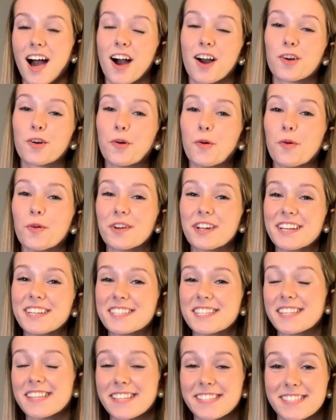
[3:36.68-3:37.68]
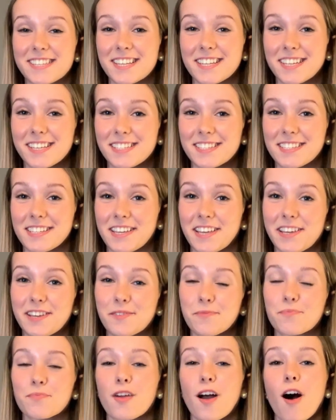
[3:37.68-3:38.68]
According to the
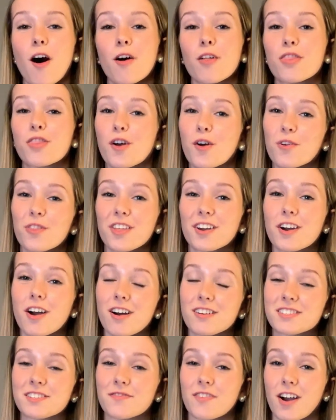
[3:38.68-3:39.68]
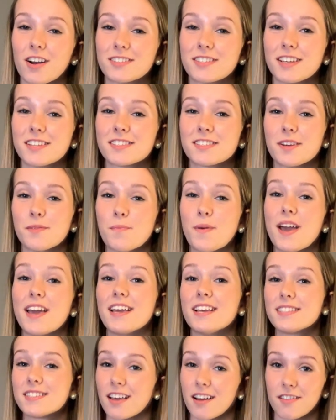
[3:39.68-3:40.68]
CDC, although the cause of autism
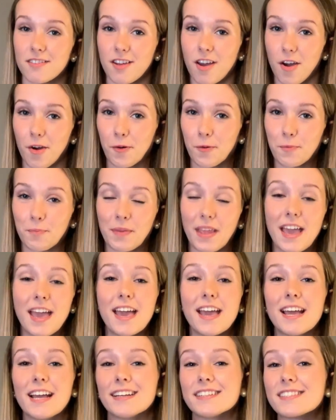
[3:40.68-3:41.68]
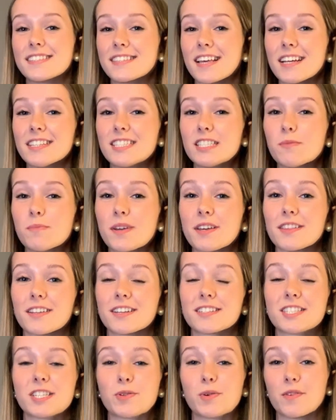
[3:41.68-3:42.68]
is unknown, it's said to be
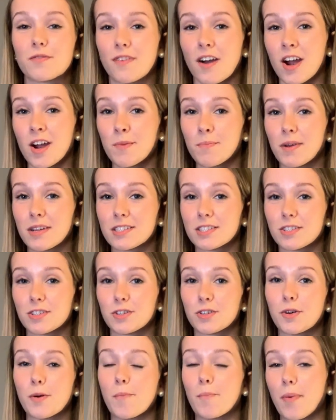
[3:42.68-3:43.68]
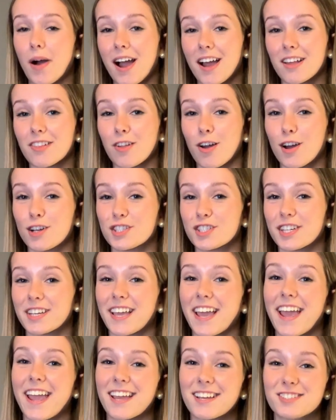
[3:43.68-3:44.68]
linked to environmental,
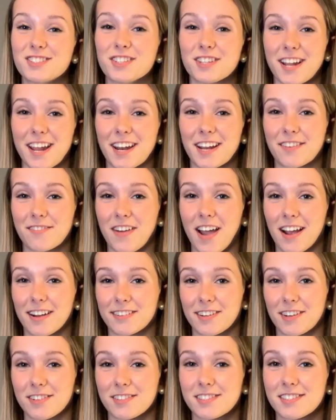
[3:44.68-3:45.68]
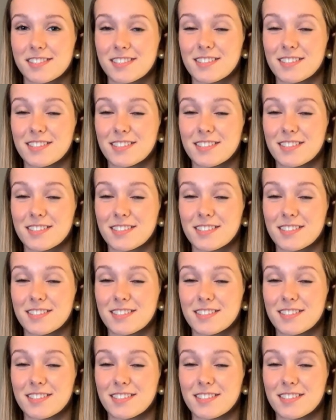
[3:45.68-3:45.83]
biologic, and genetic factors.